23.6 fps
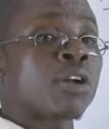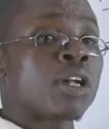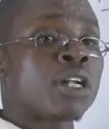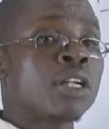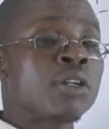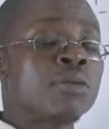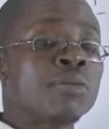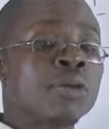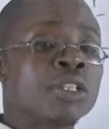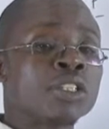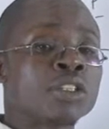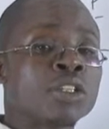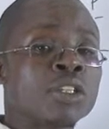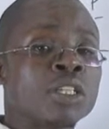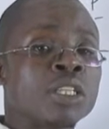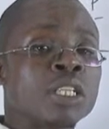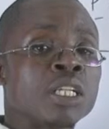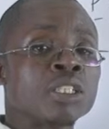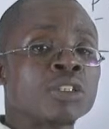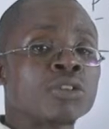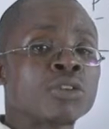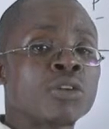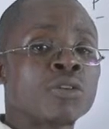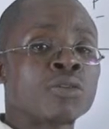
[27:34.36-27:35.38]
already mentioned
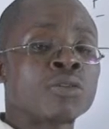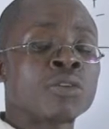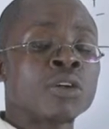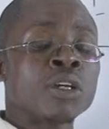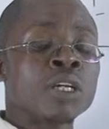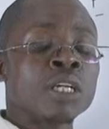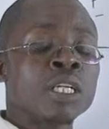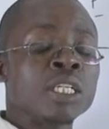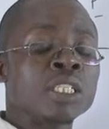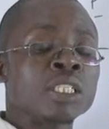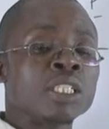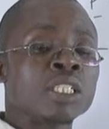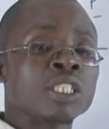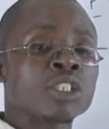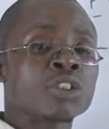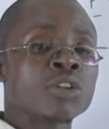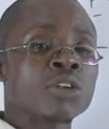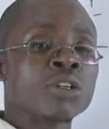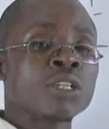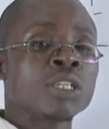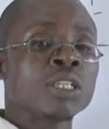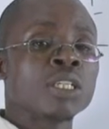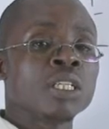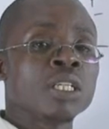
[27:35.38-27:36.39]
the issue of is it
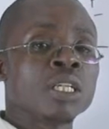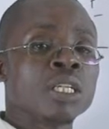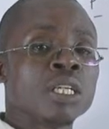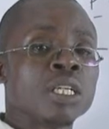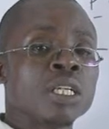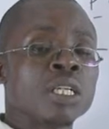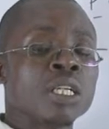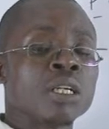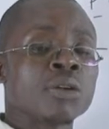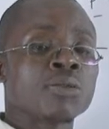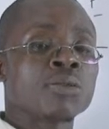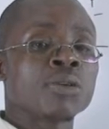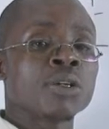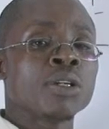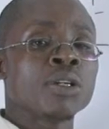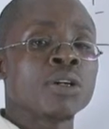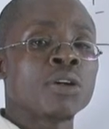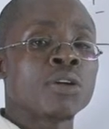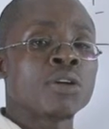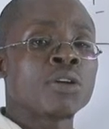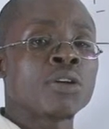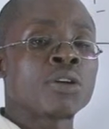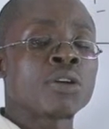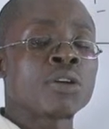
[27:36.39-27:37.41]
solid, liquid
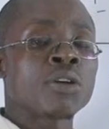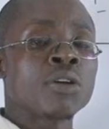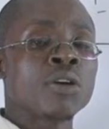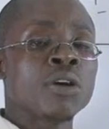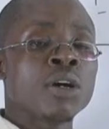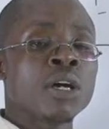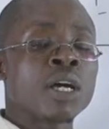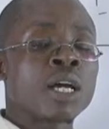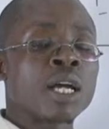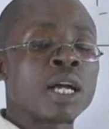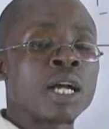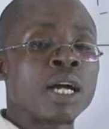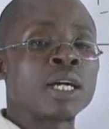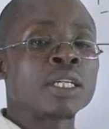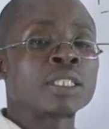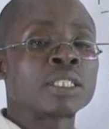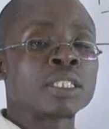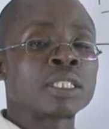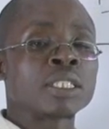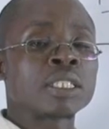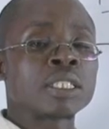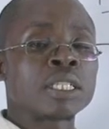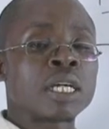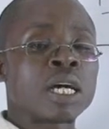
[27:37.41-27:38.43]
or
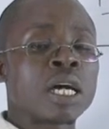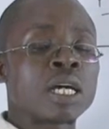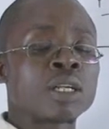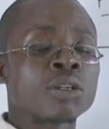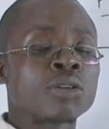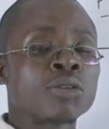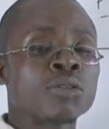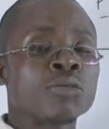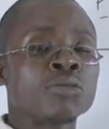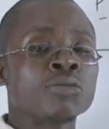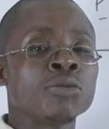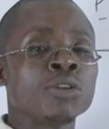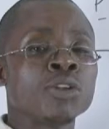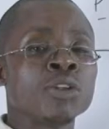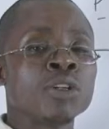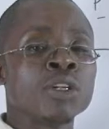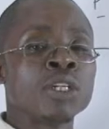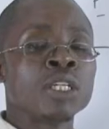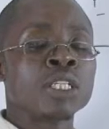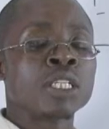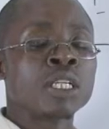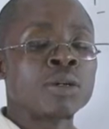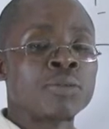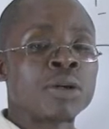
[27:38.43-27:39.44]
gas at
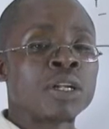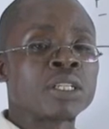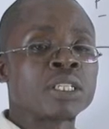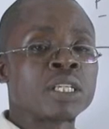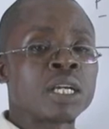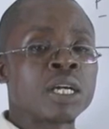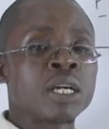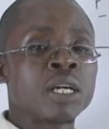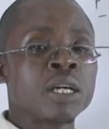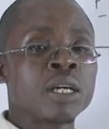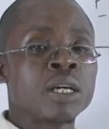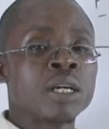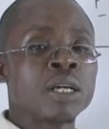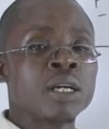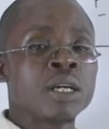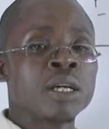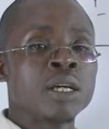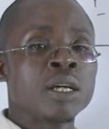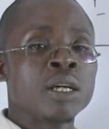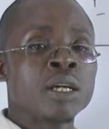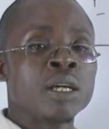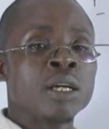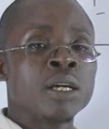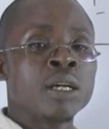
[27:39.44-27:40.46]
room temperature,
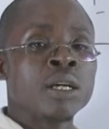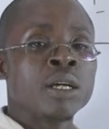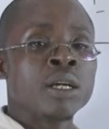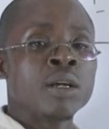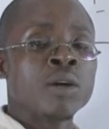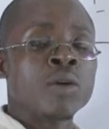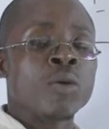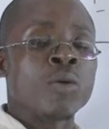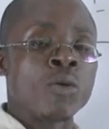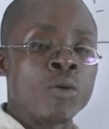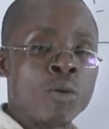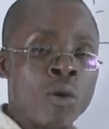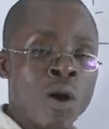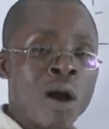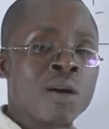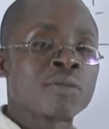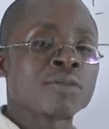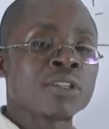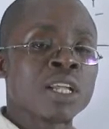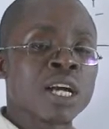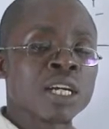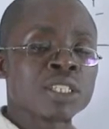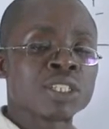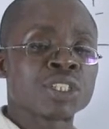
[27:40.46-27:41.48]
you
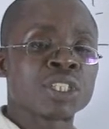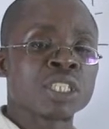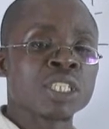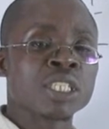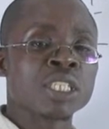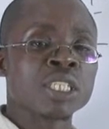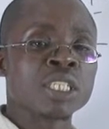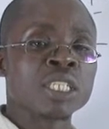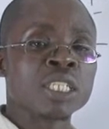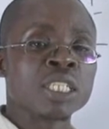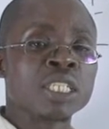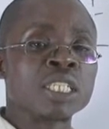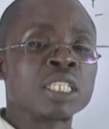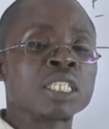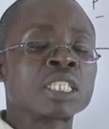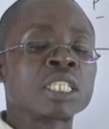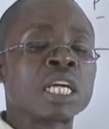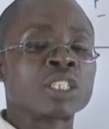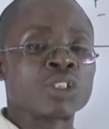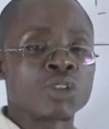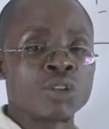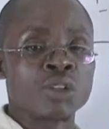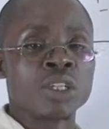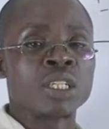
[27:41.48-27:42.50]
have just seen it is
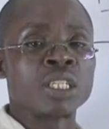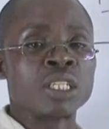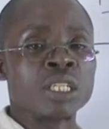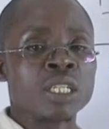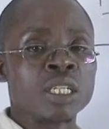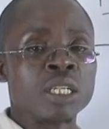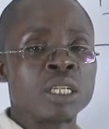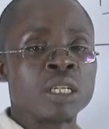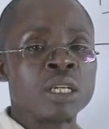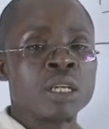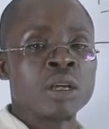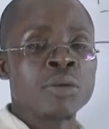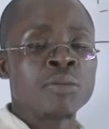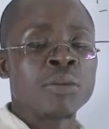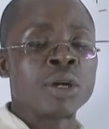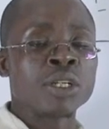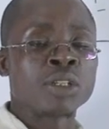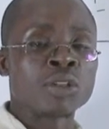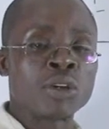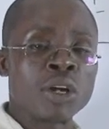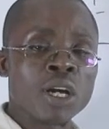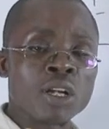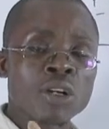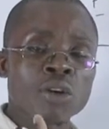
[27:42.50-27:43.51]
a solid,
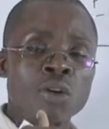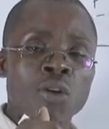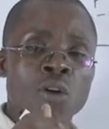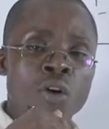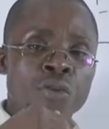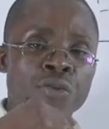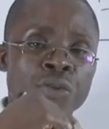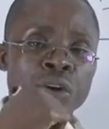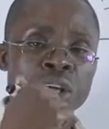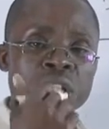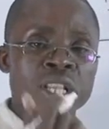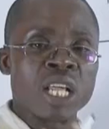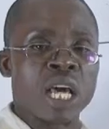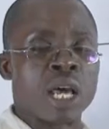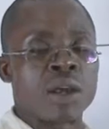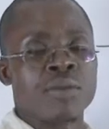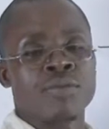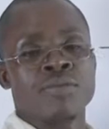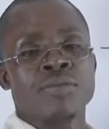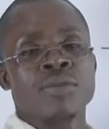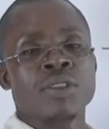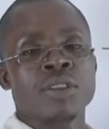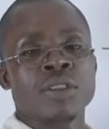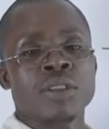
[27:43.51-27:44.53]
but you can go
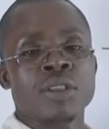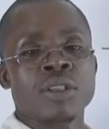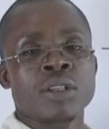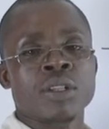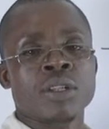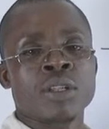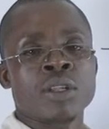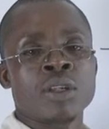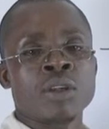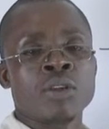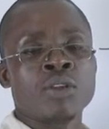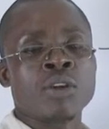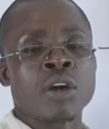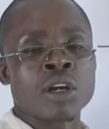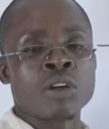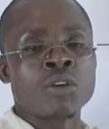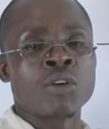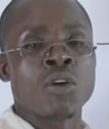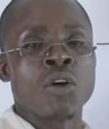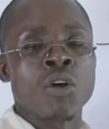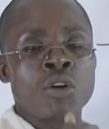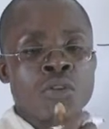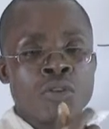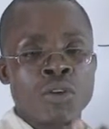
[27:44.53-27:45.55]
further. You
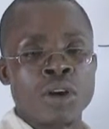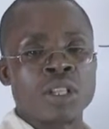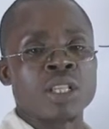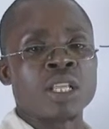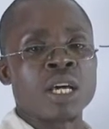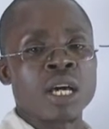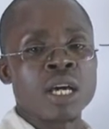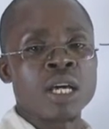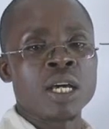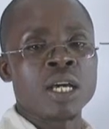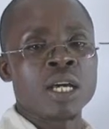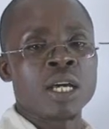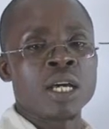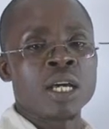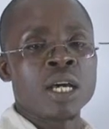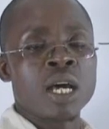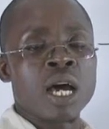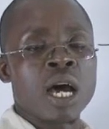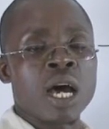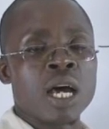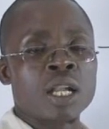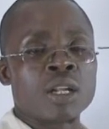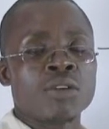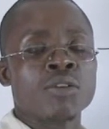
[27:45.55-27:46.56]
can go further
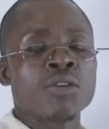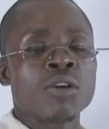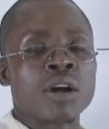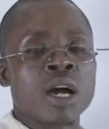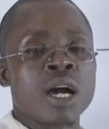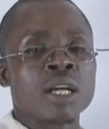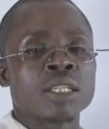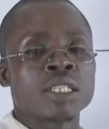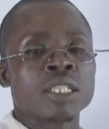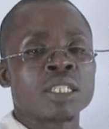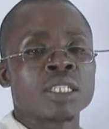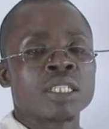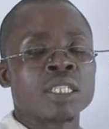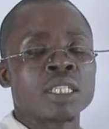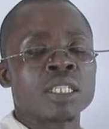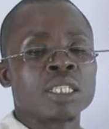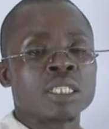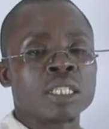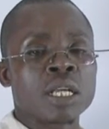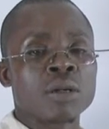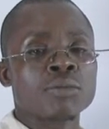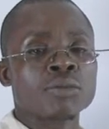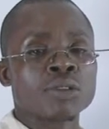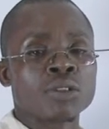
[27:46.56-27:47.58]
and look at it
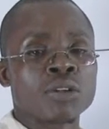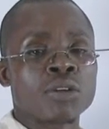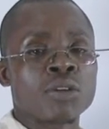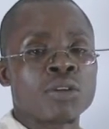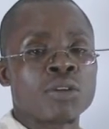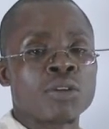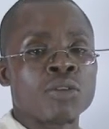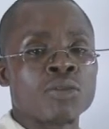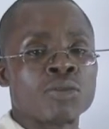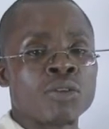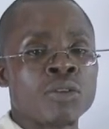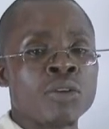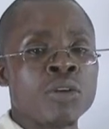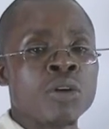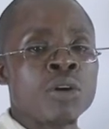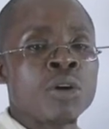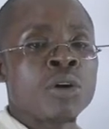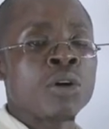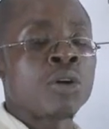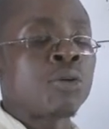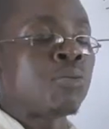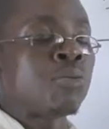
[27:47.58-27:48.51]
in terms of